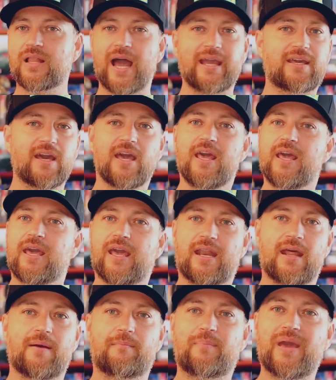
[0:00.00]
Like
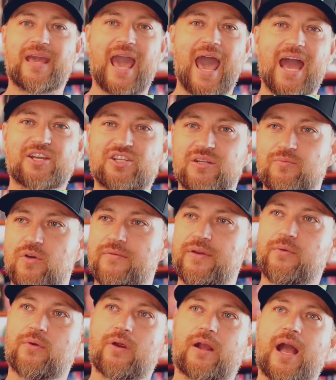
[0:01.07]
in a big action movie
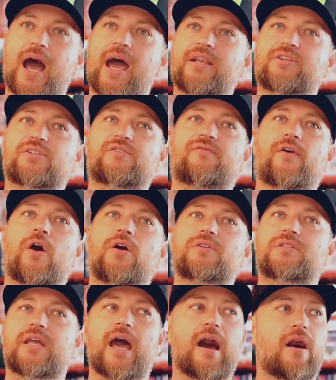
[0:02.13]
where a guy just
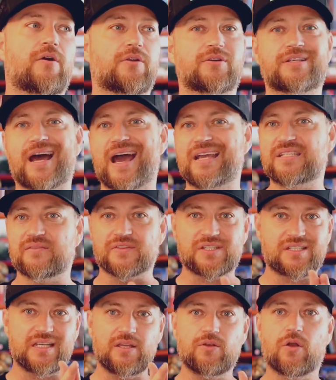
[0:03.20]
falls down or dies of a
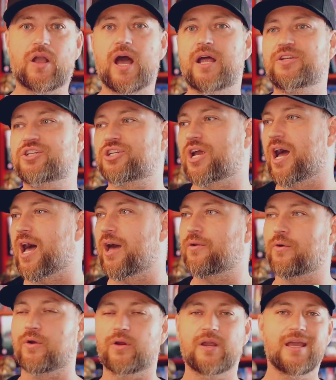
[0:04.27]
single gunshot
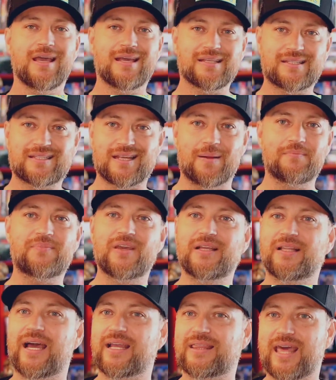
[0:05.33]
or
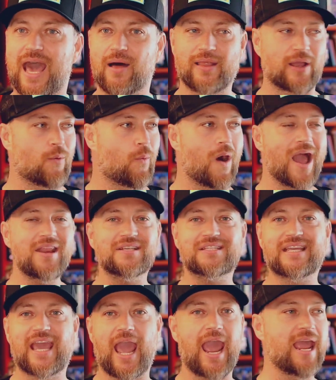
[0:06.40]
something like that. Like, why
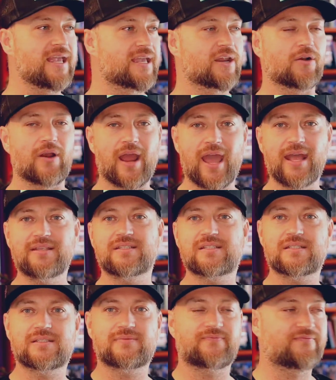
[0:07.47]
does Kate get her head
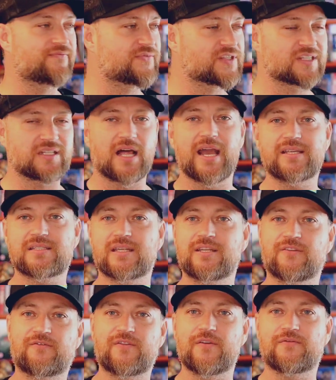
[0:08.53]
sliced
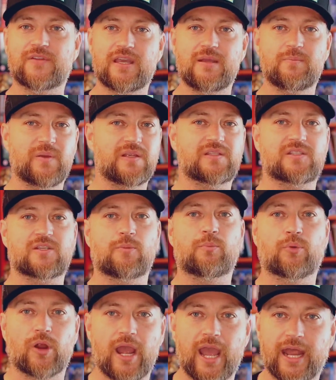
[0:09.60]
into 15 pieces
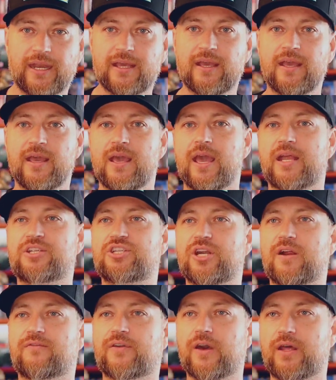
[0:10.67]
of bread and
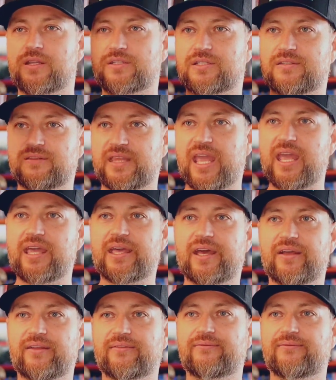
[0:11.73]
Sheriff Goode is just think